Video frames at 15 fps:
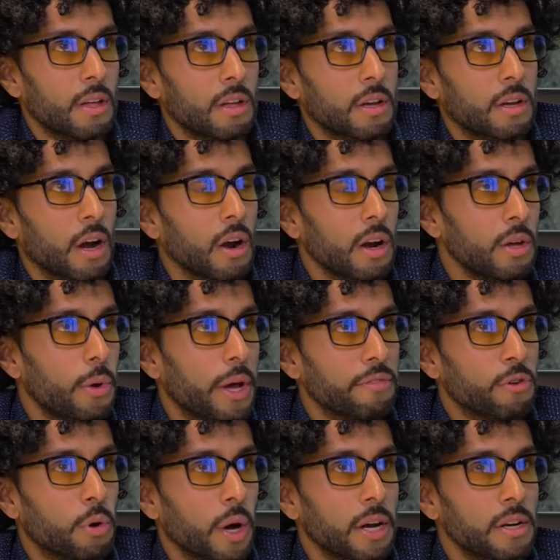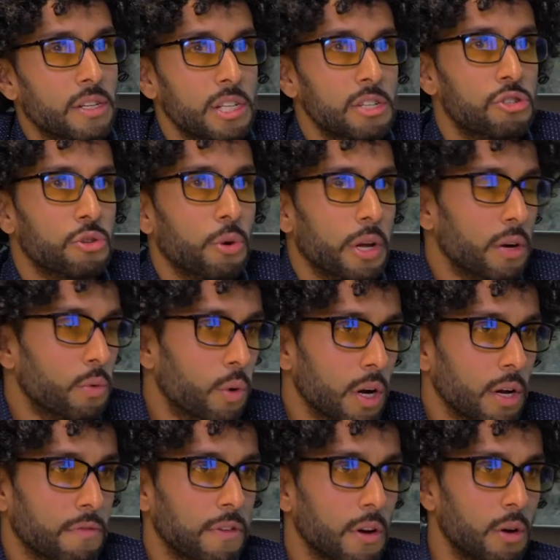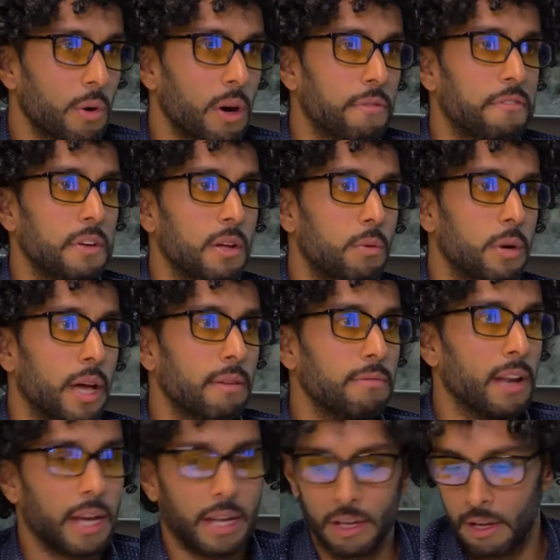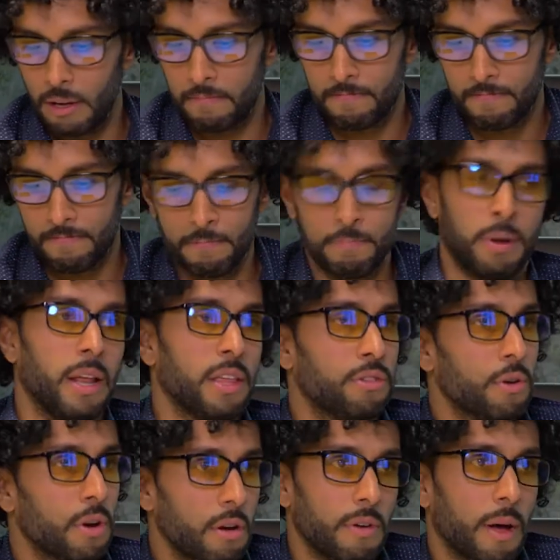Currently we have quite a disjointed workflow where I feel we have like a plethora of